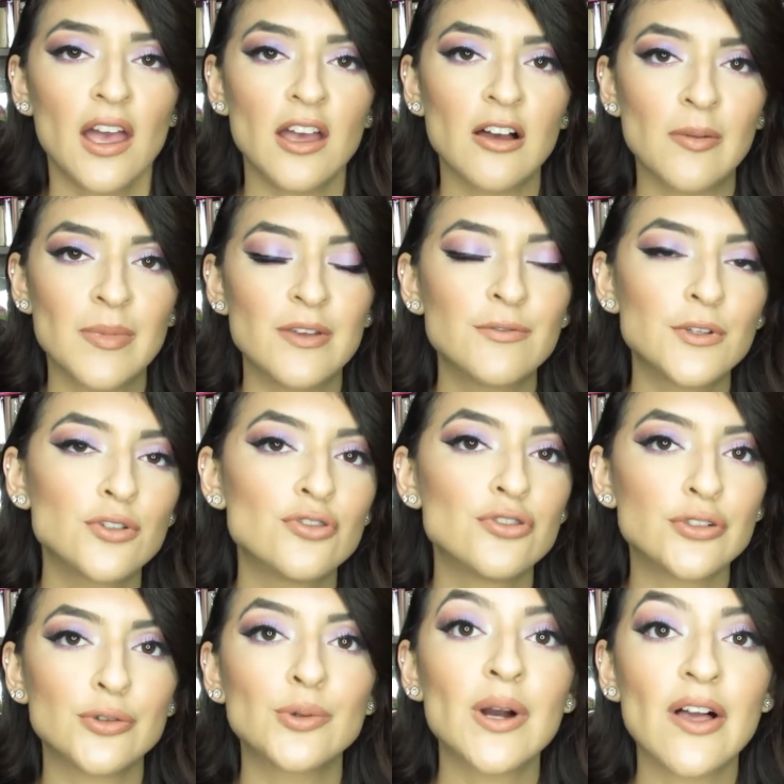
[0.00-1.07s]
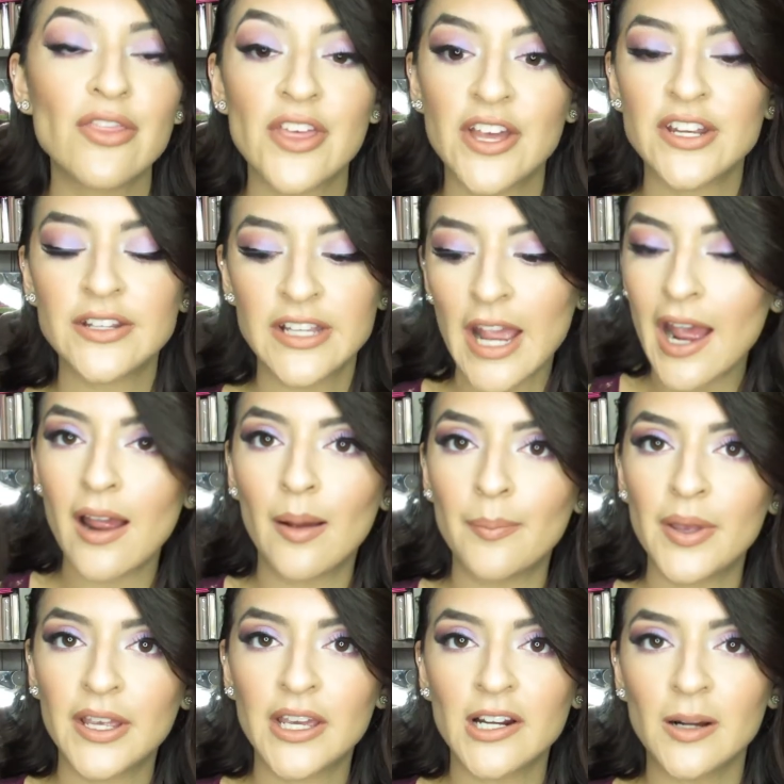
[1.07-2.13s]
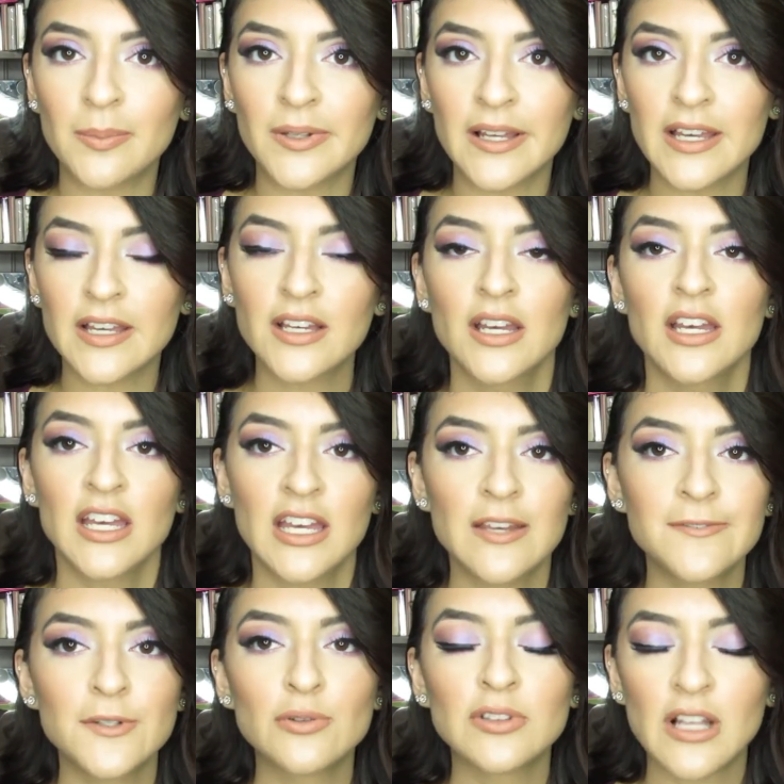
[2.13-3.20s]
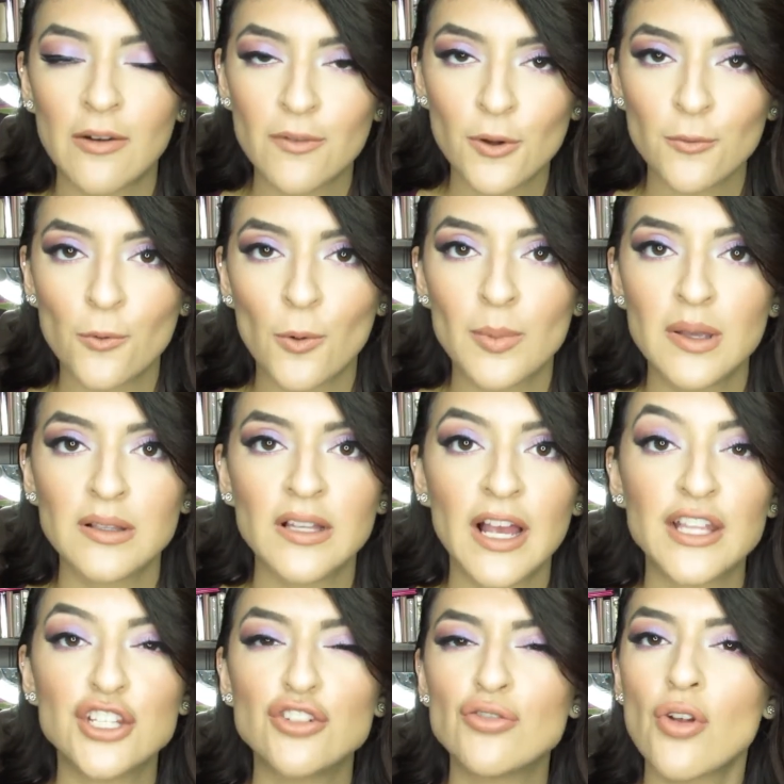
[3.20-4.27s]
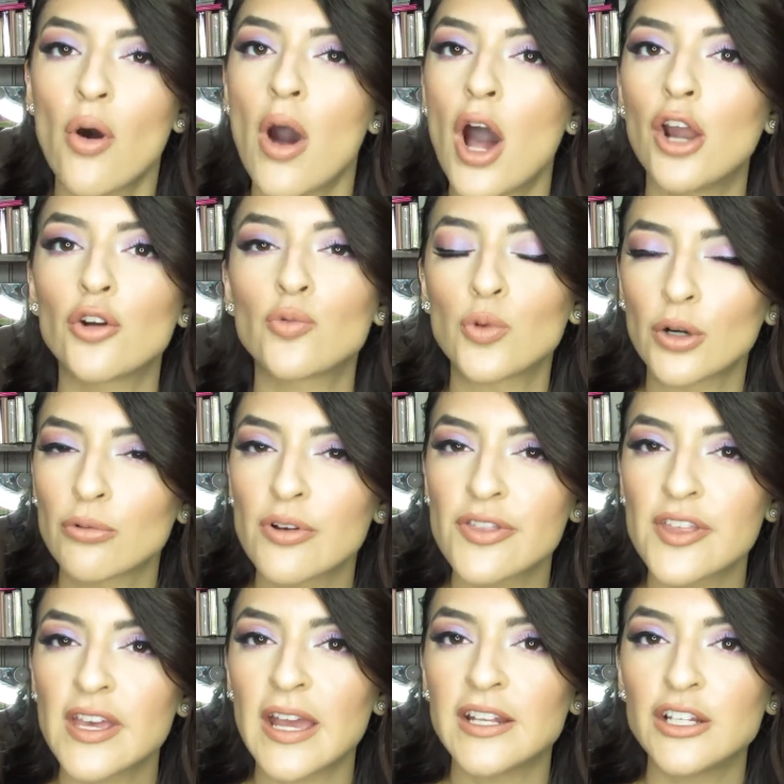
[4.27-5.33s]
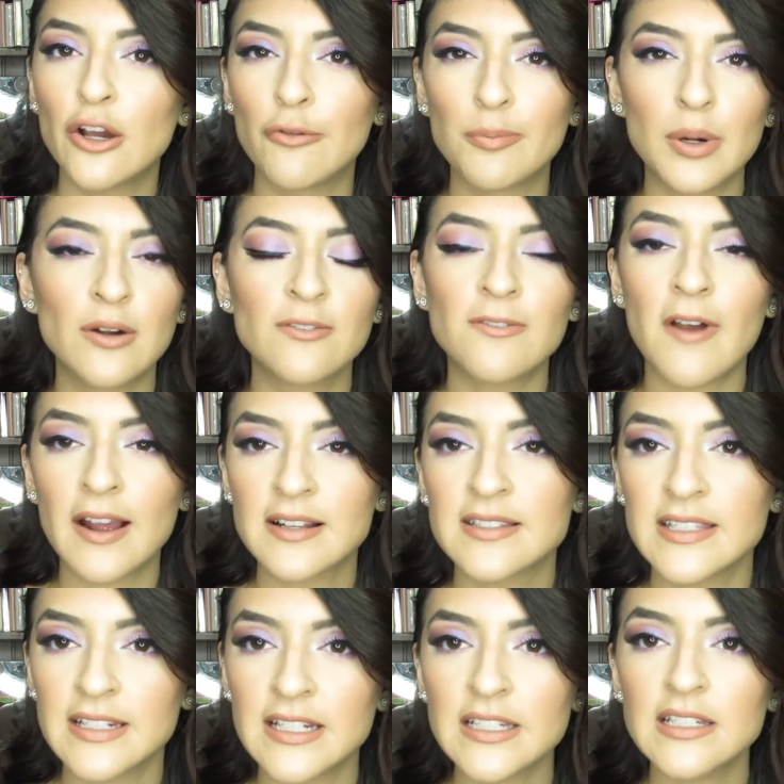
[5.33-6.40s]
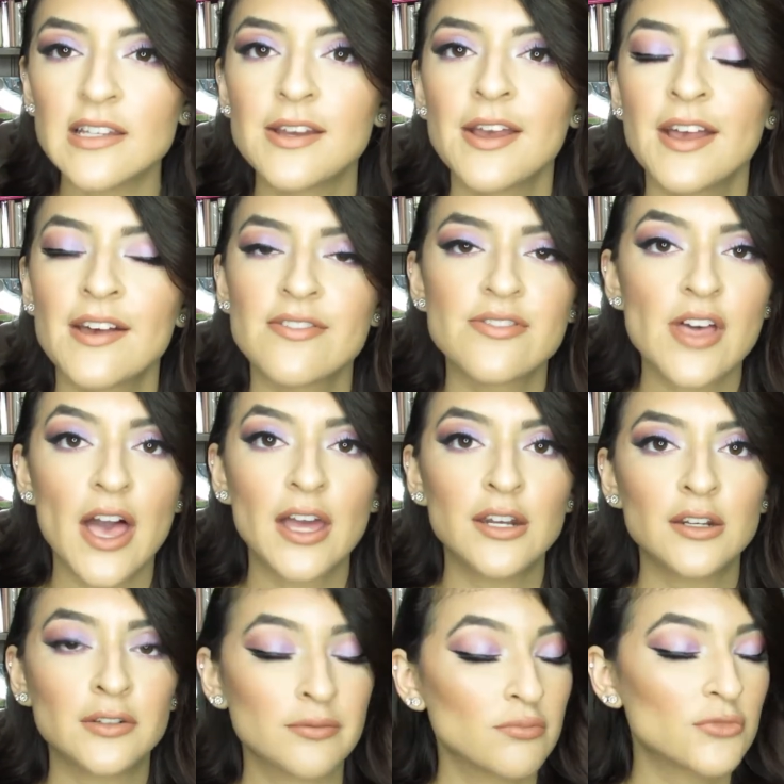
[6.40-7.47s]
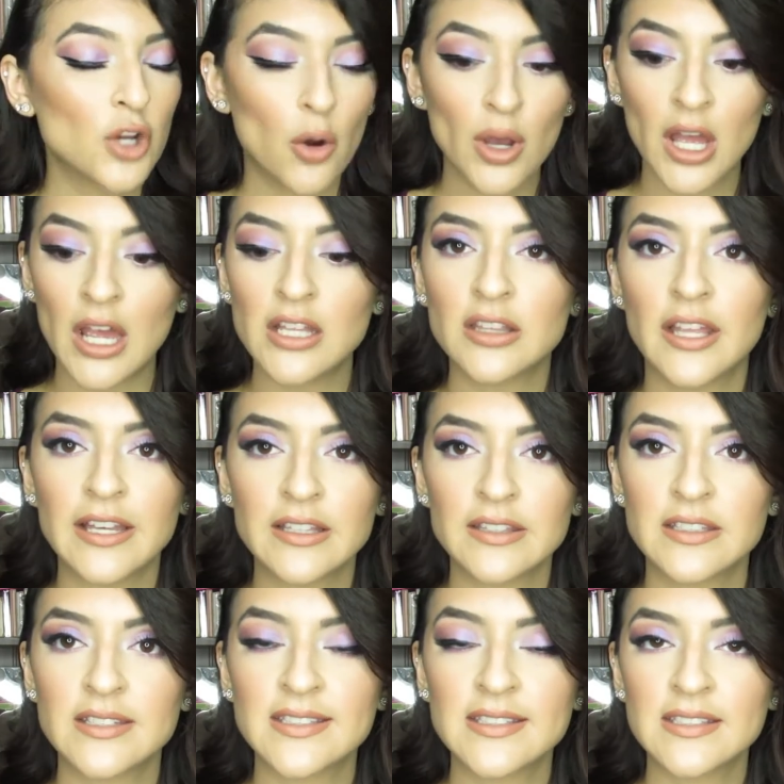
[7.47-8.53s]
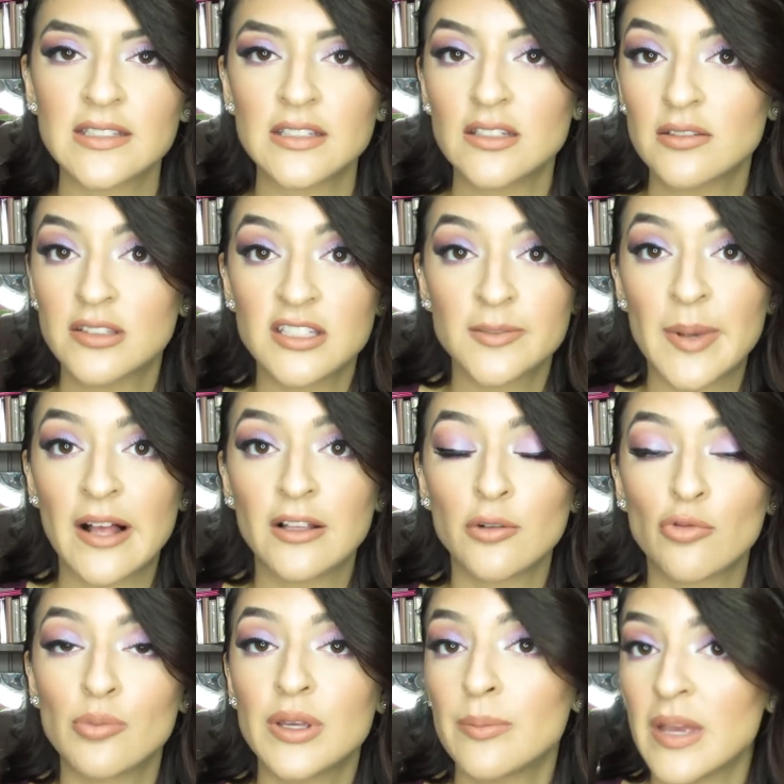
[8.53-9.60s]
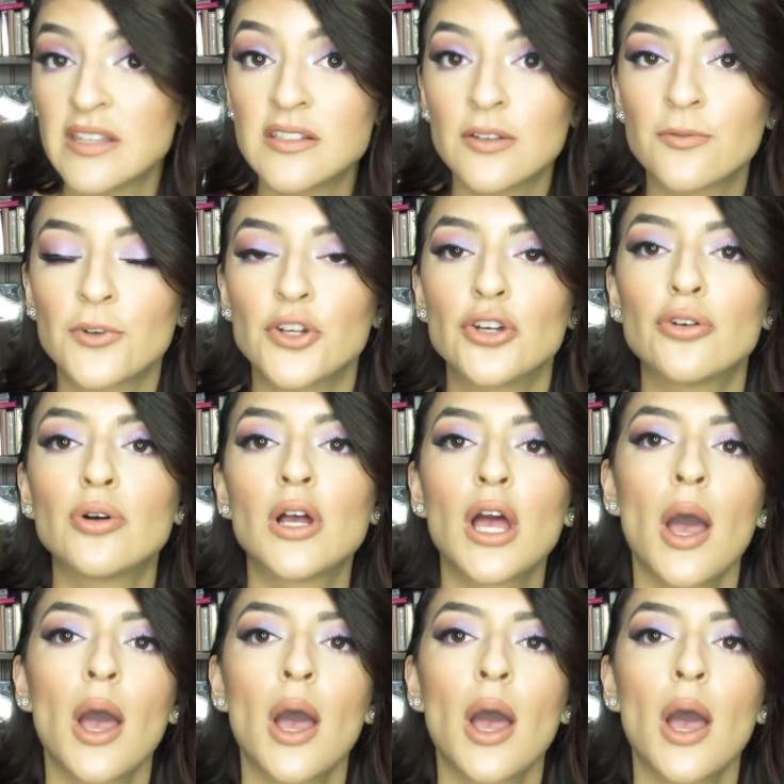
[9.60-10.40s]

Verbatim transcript: Um, if you do, then yeah, pick it up. Like, if you love their formula and you know how to work with it and you have perfected it, then go ahead. Like, this this palette will be amazing for you.